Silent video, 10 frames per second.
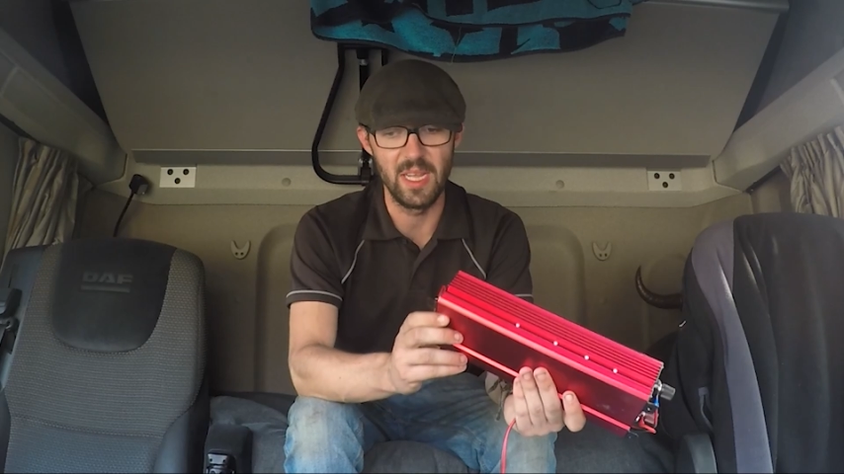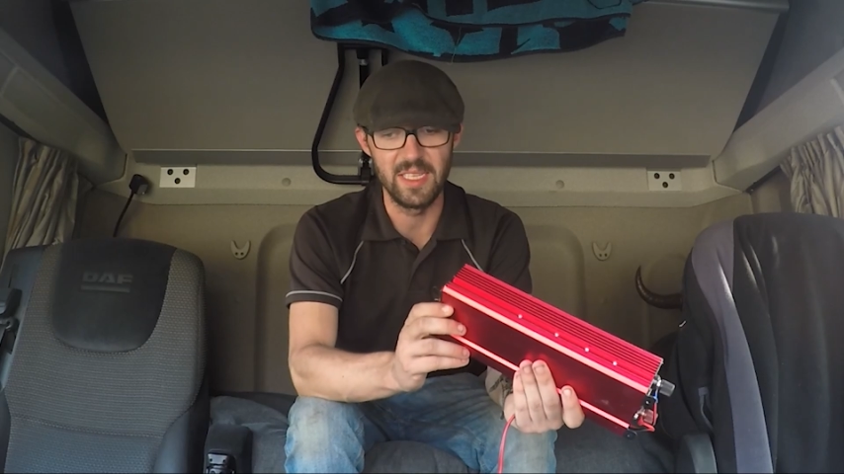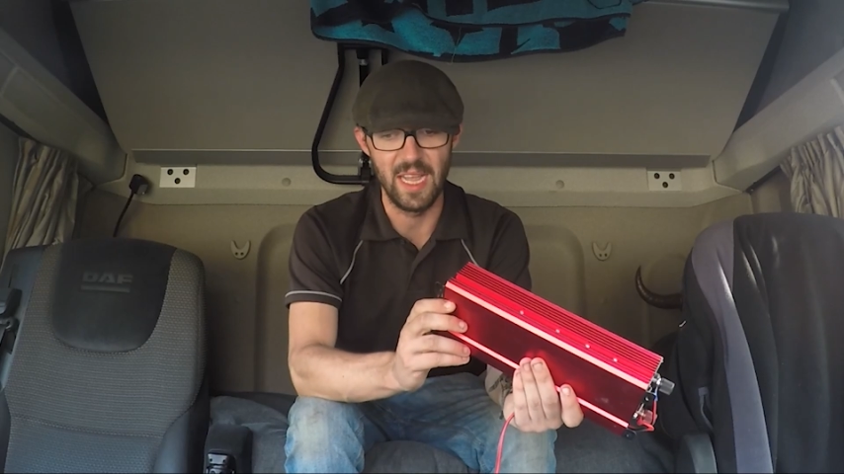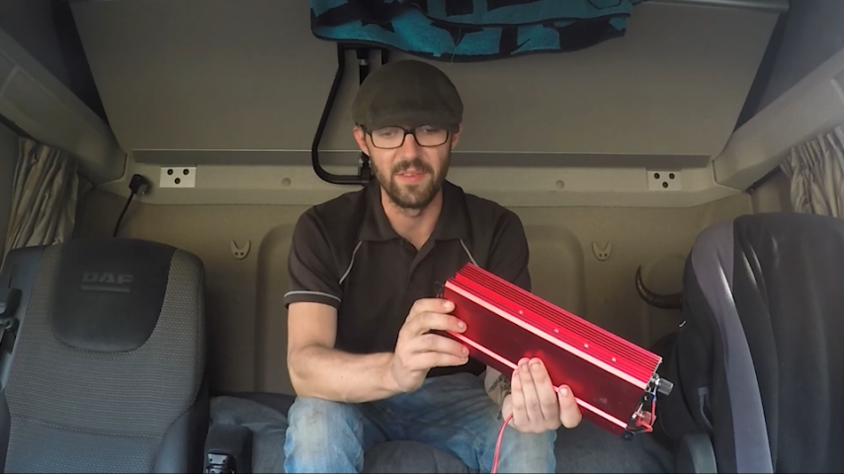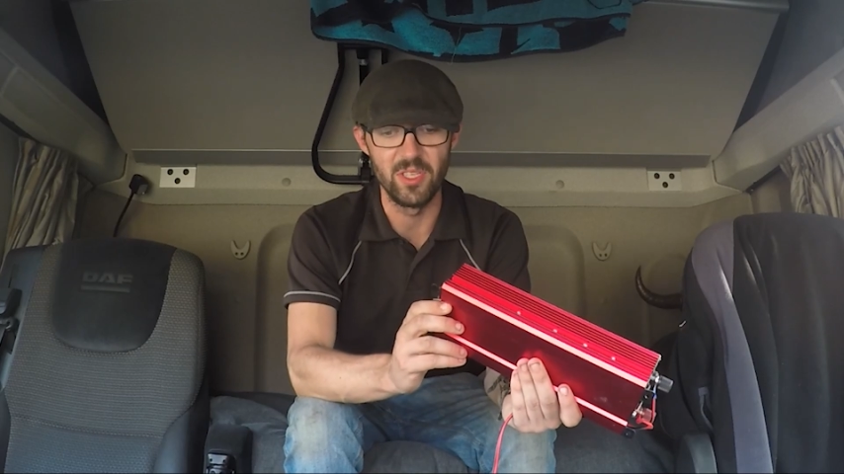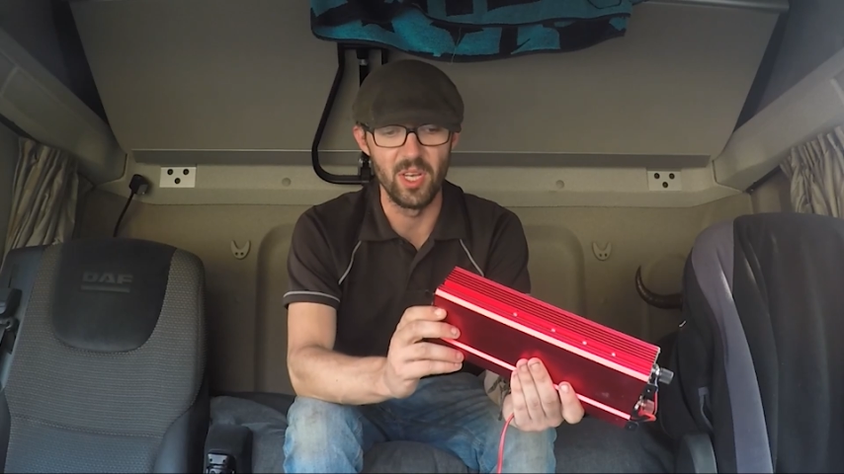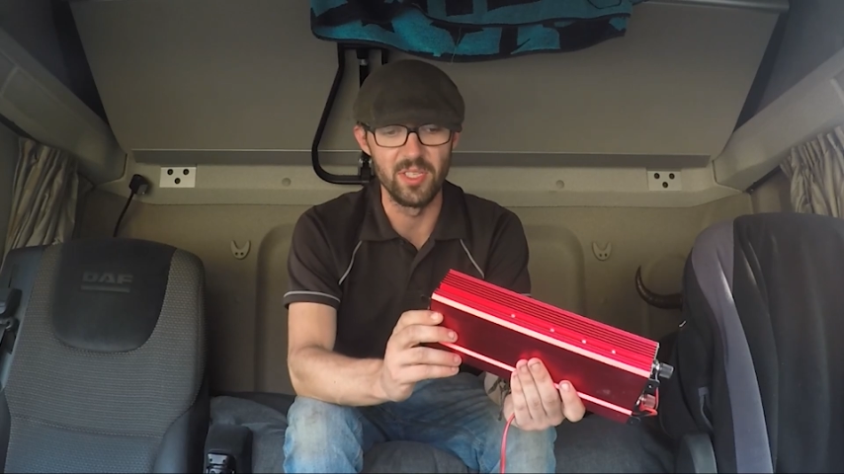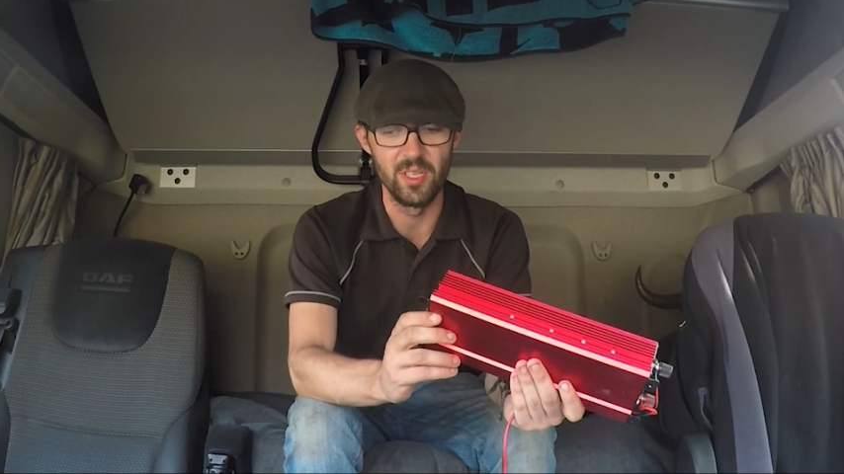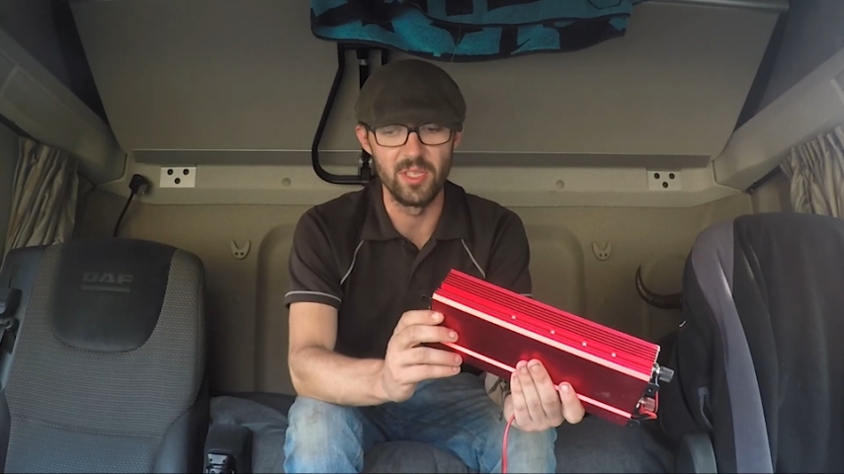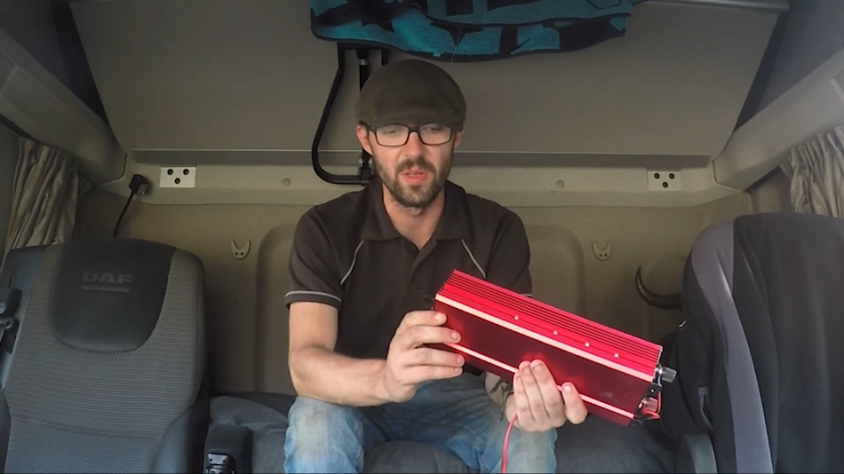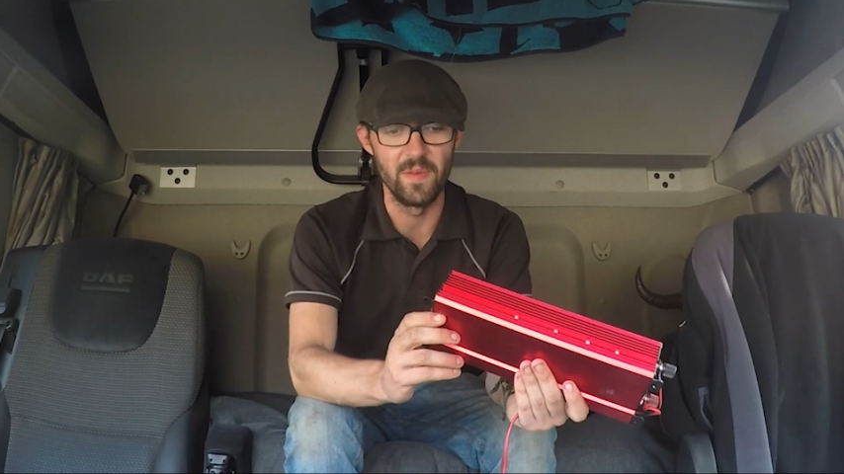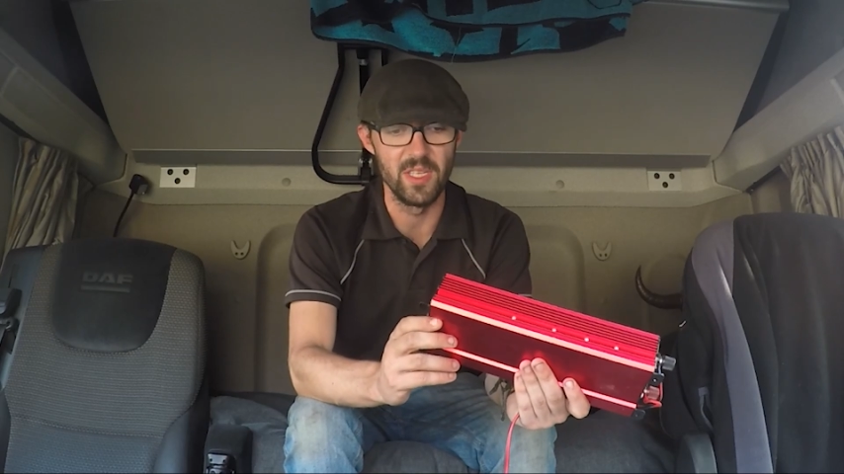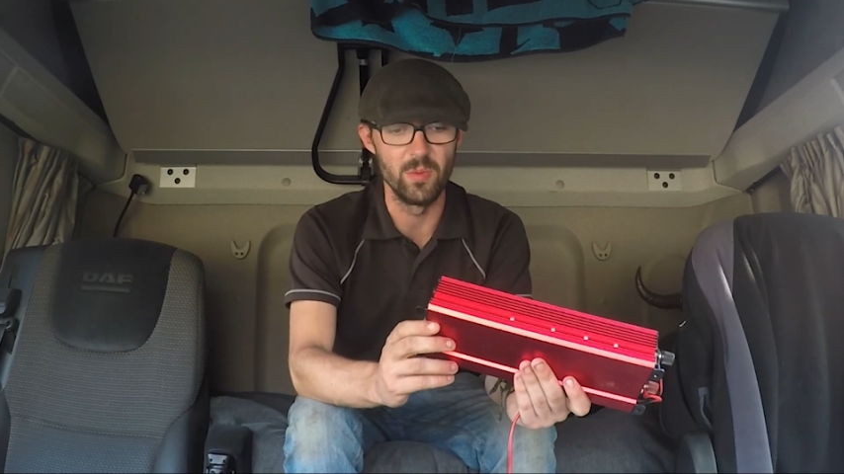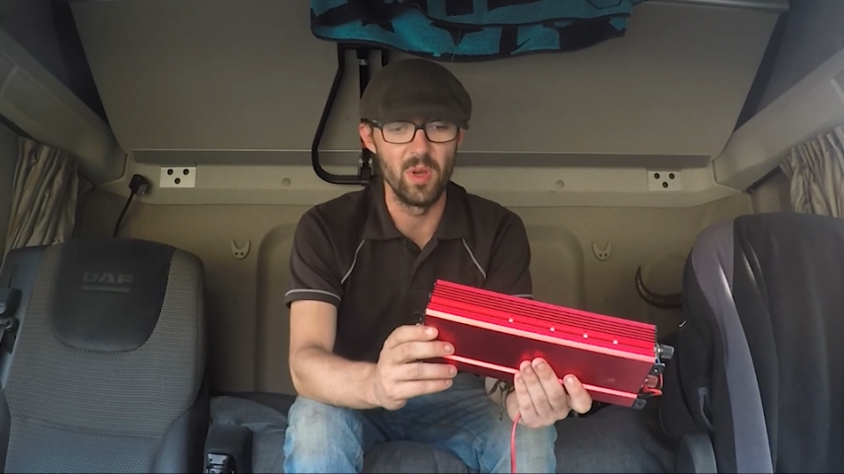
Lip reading: It's advertised as a 2000